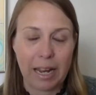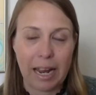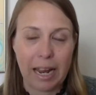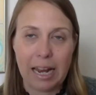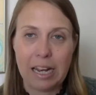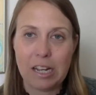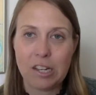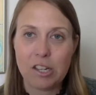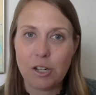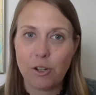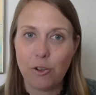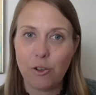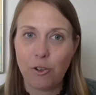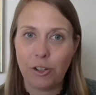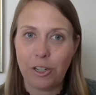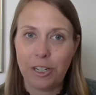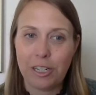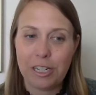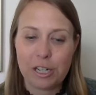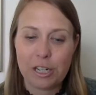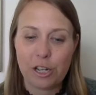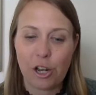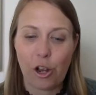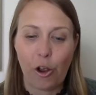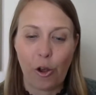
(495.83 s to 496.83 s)
And tune
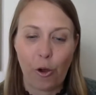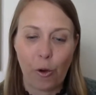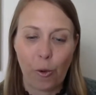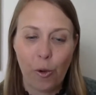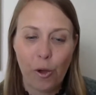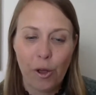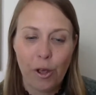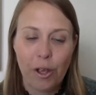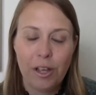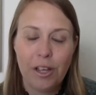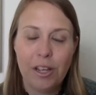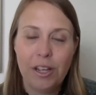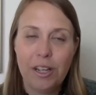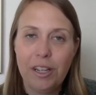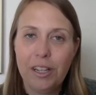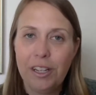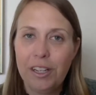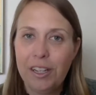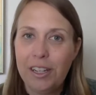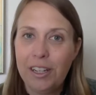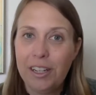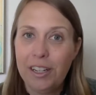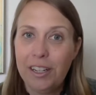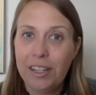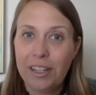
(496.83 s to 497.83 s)
into,
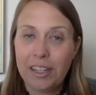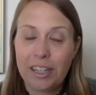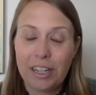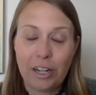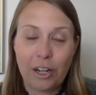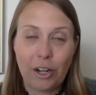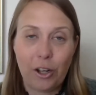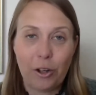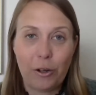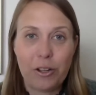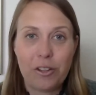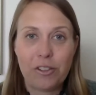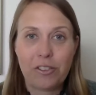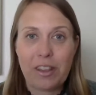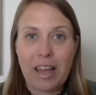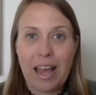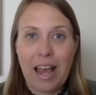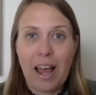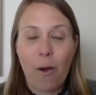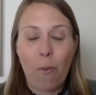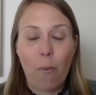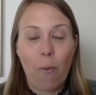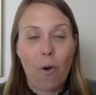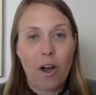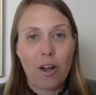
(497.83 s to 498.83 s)
is
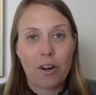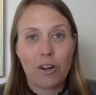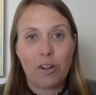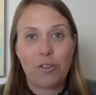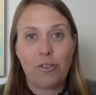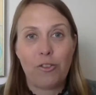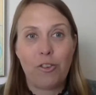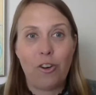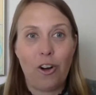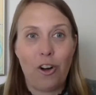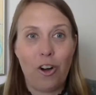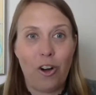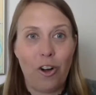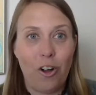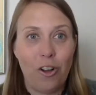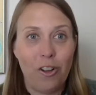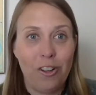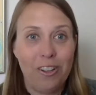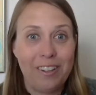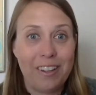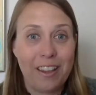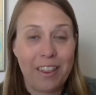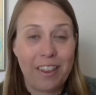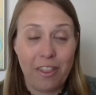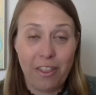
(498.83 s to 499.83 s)
that
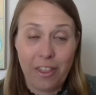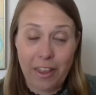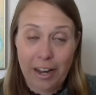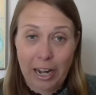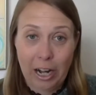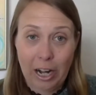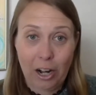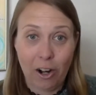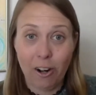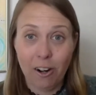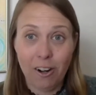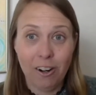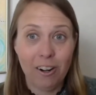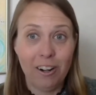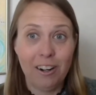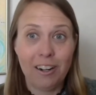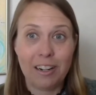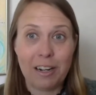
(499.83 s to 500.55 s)
waterfall there?